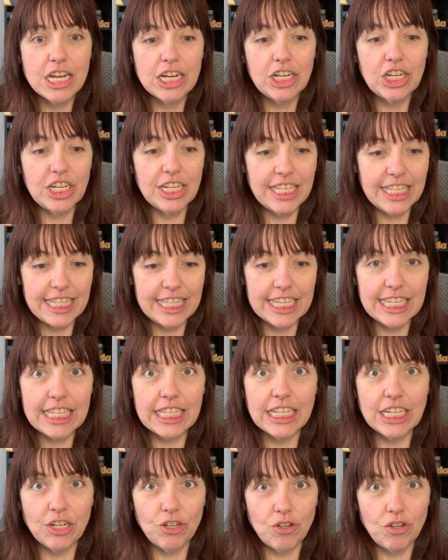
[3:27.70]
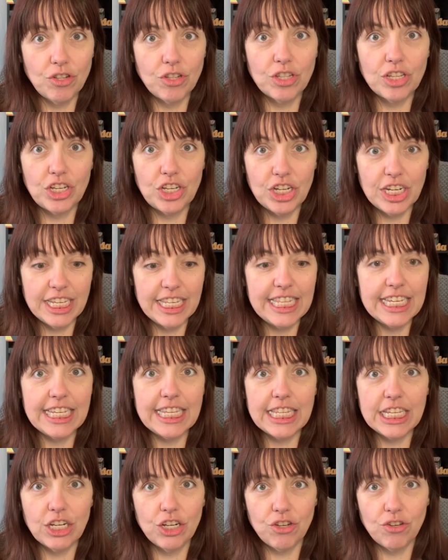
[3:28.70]
just this little just
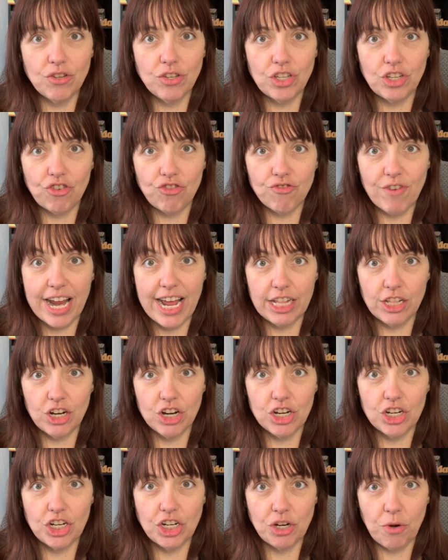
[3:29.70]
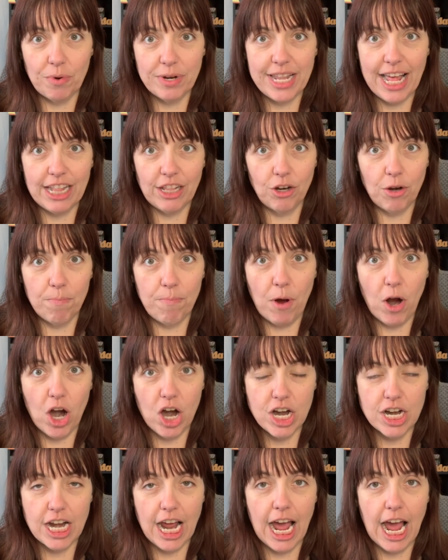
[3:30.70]
this little trailer showing that little
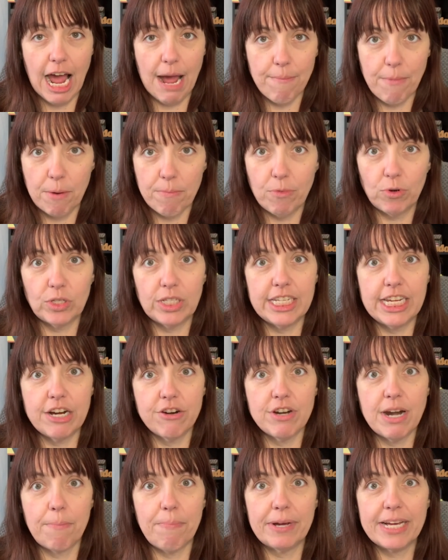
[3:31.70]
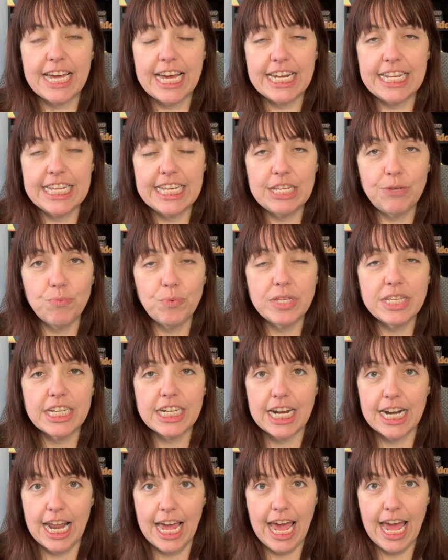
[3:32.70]
part i'm almost tearing up again this one's
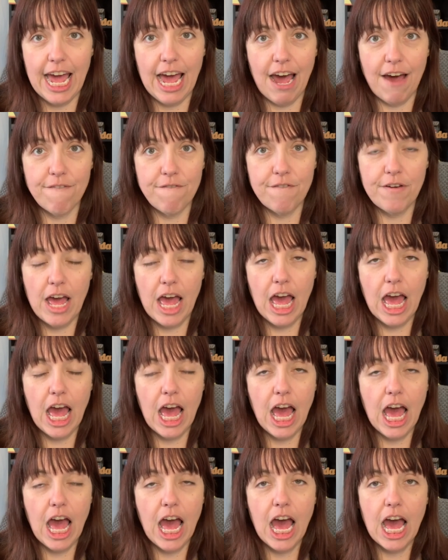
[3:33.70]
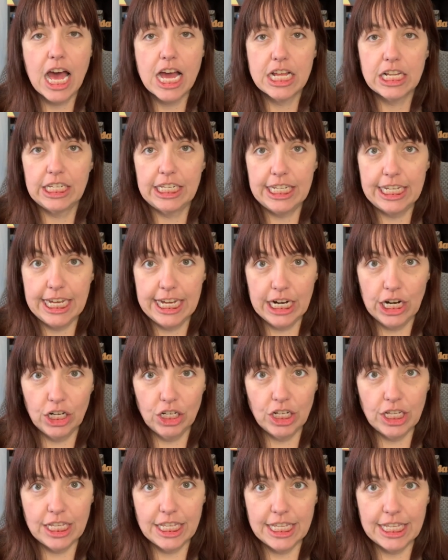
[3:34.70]
gonna have
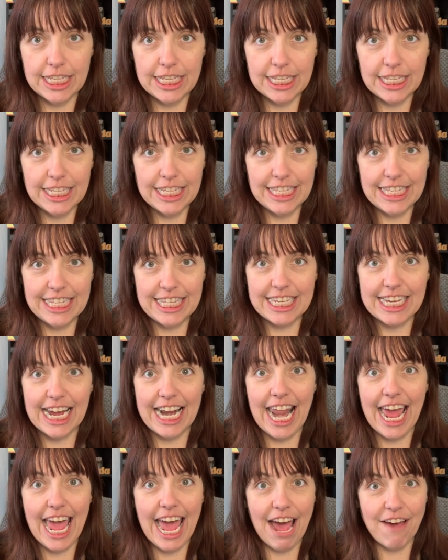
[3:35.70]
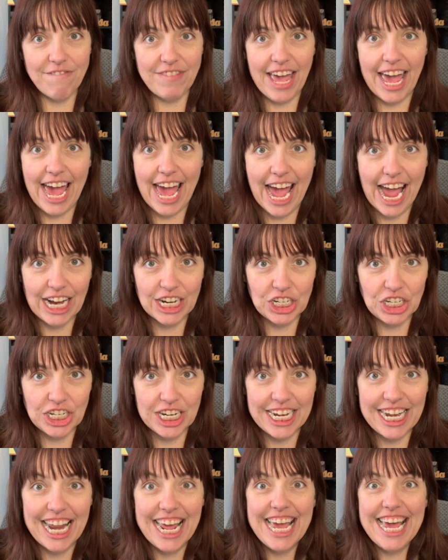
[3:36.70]
tears it's gonna have the
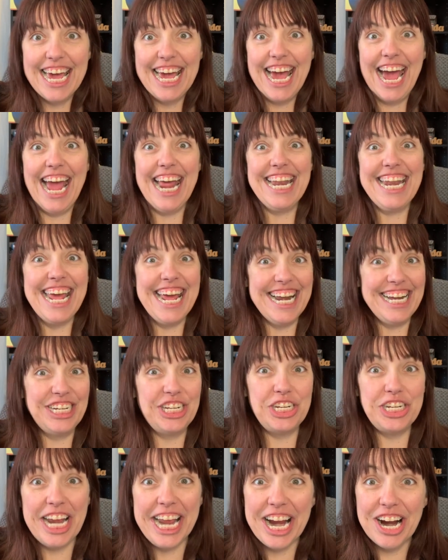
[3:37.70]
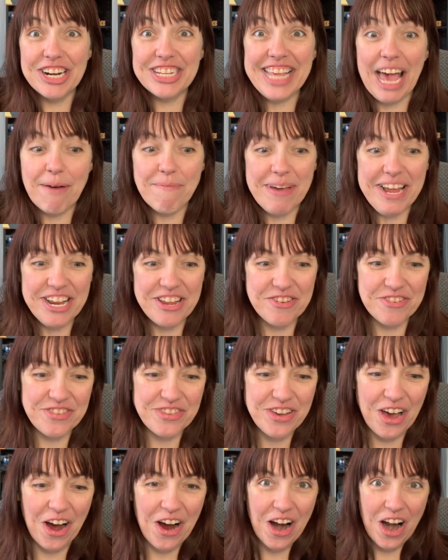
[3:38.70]
action and then cheers i mean you
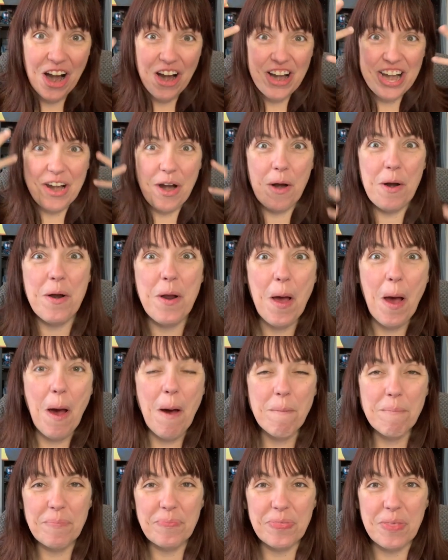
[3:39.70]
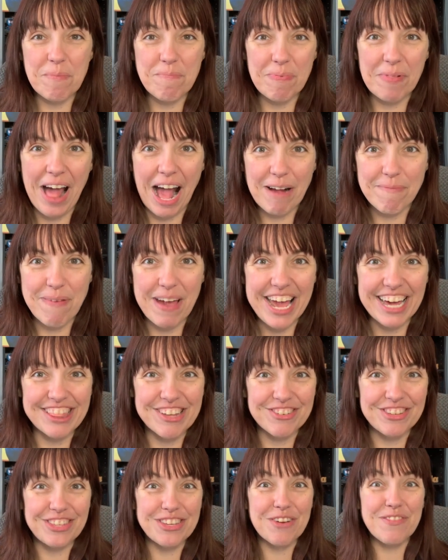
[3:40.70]
saw her in her the black
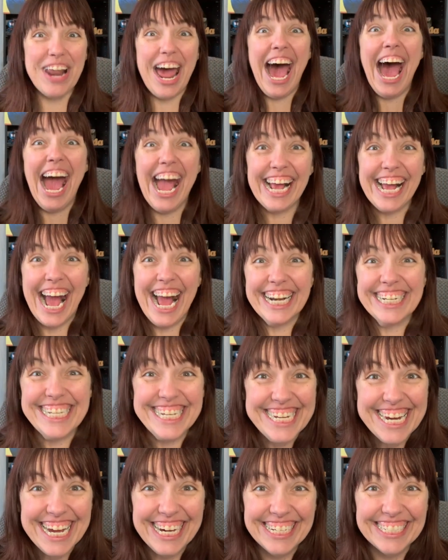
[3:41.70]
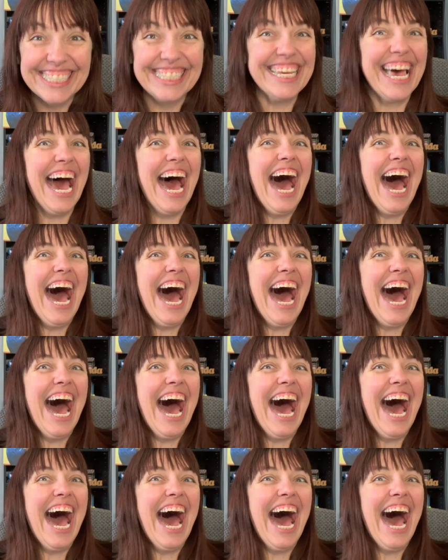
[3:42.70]
panther suit i got chills